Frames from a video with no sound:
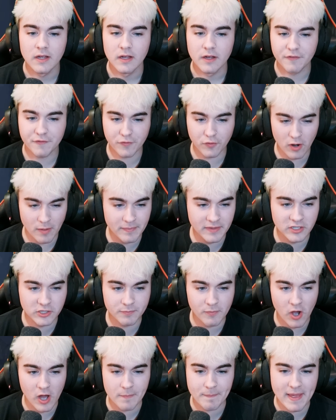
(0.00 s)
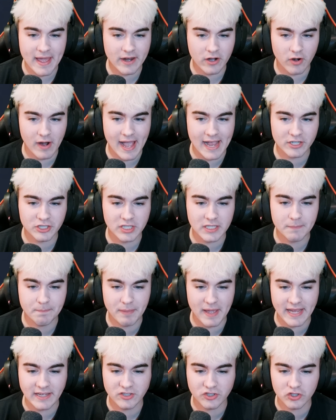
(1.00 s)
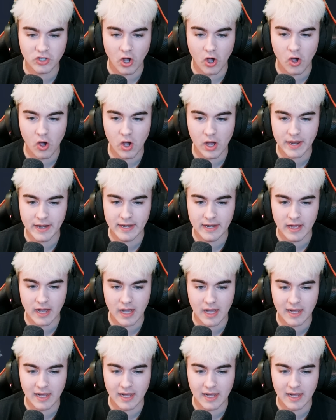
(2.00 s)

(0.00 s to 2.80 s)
from this mod pack are actually based on